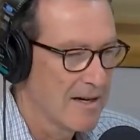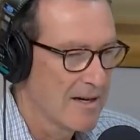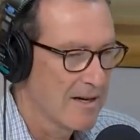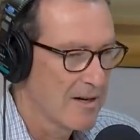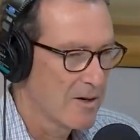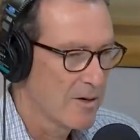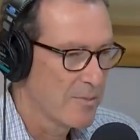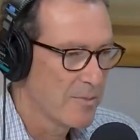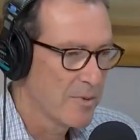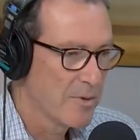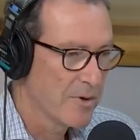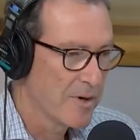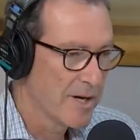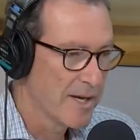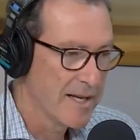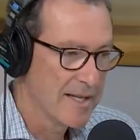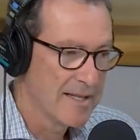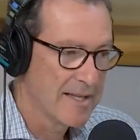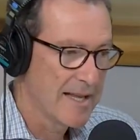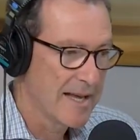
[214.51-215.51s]
Oh,
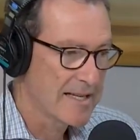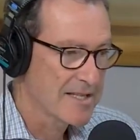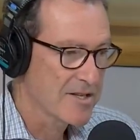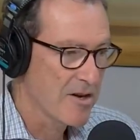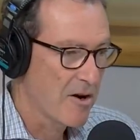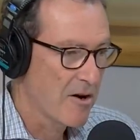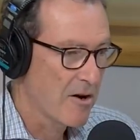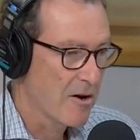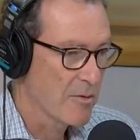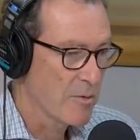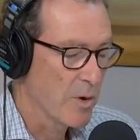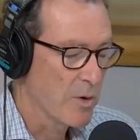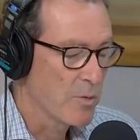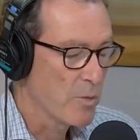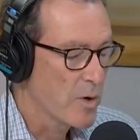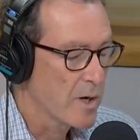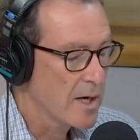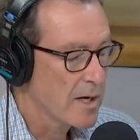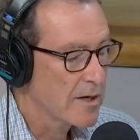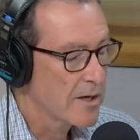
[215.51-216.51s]
boy, that's a hard one.
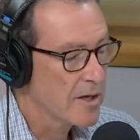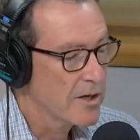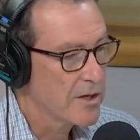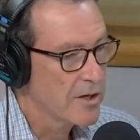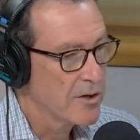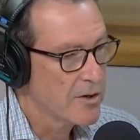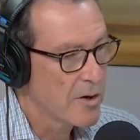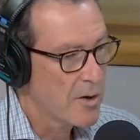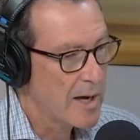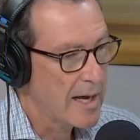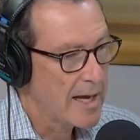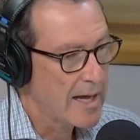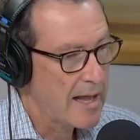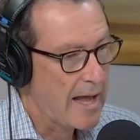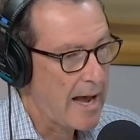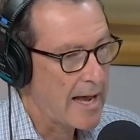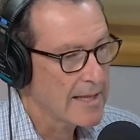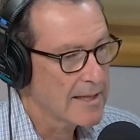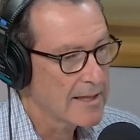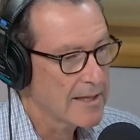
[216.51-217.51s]
Well, you know, Al,
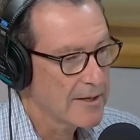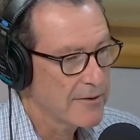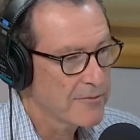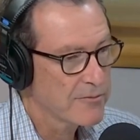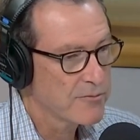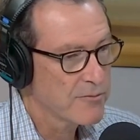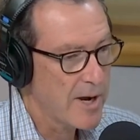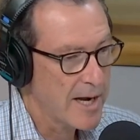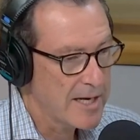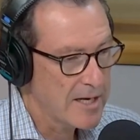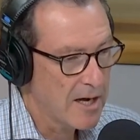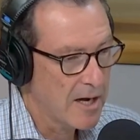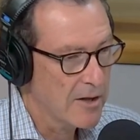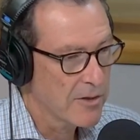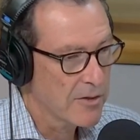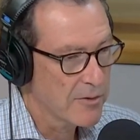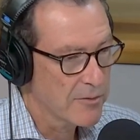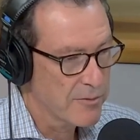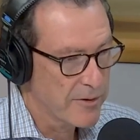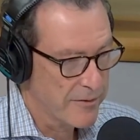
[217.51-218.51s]
I live right
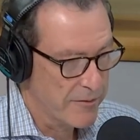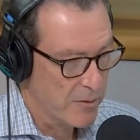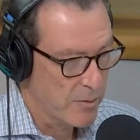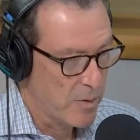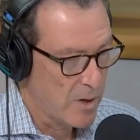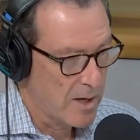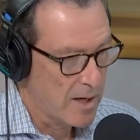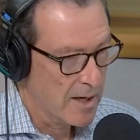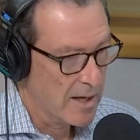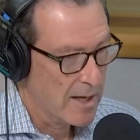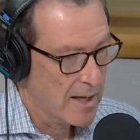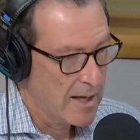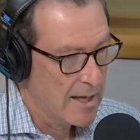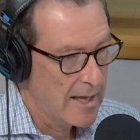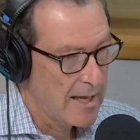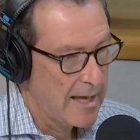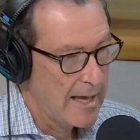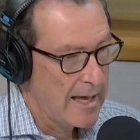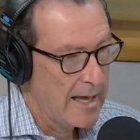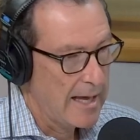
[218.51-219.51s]
on the Riverwalk.
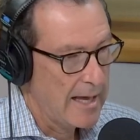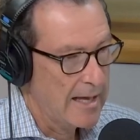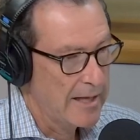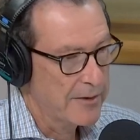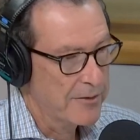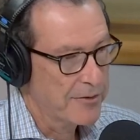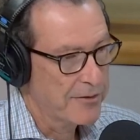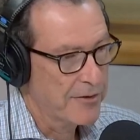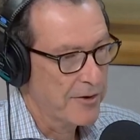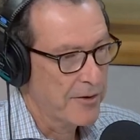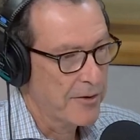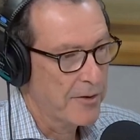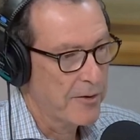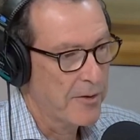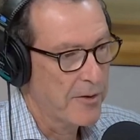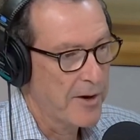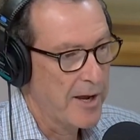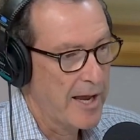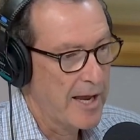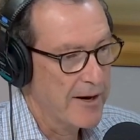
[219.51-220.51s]
And
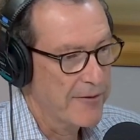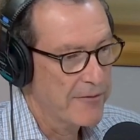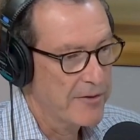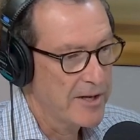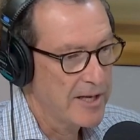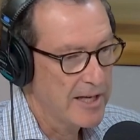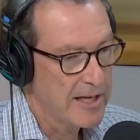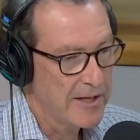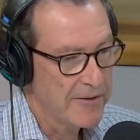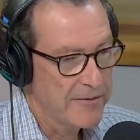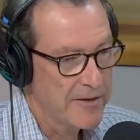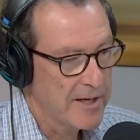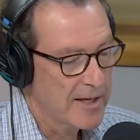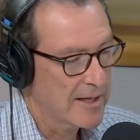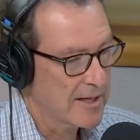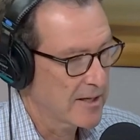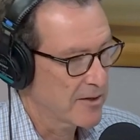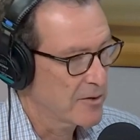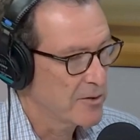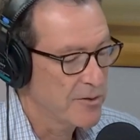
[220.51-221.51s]
so every
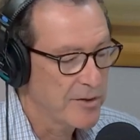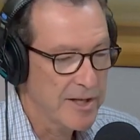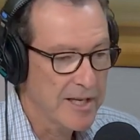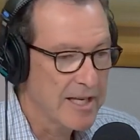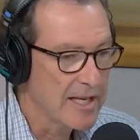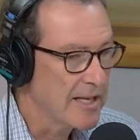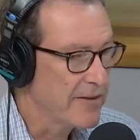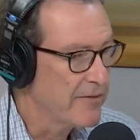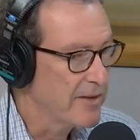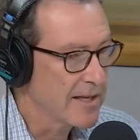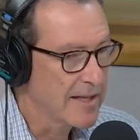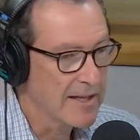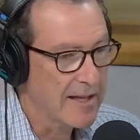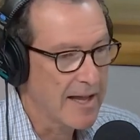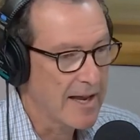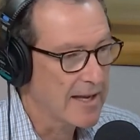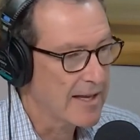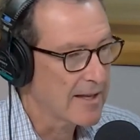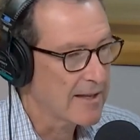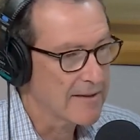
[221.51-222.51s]
evening, including an evening
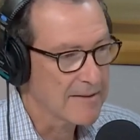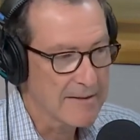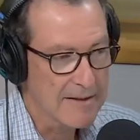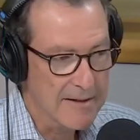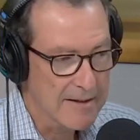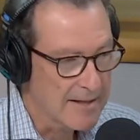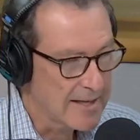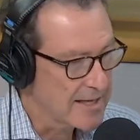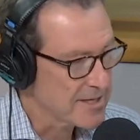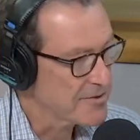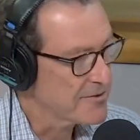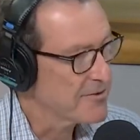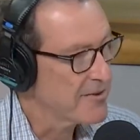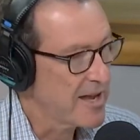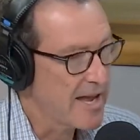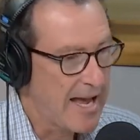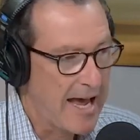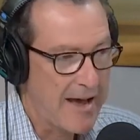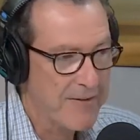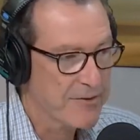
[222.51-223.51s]
like
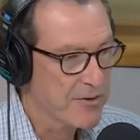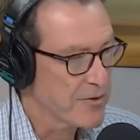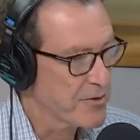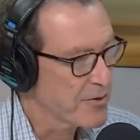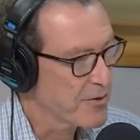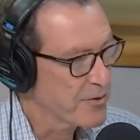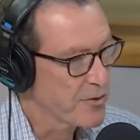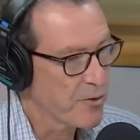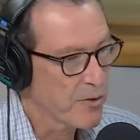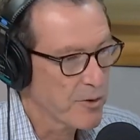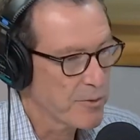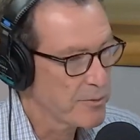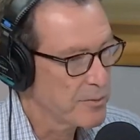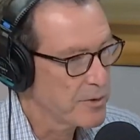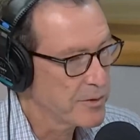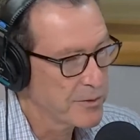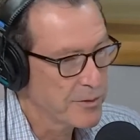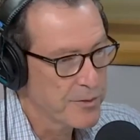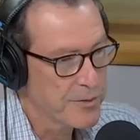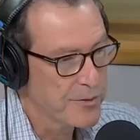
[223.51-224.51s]
yesterday after the storm
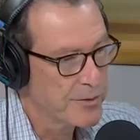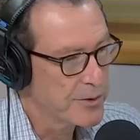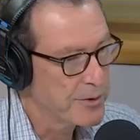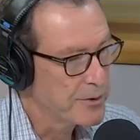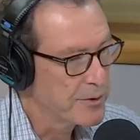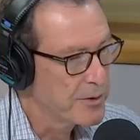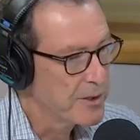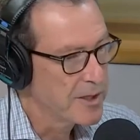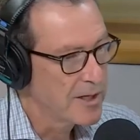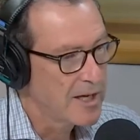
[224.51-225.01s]
blew through,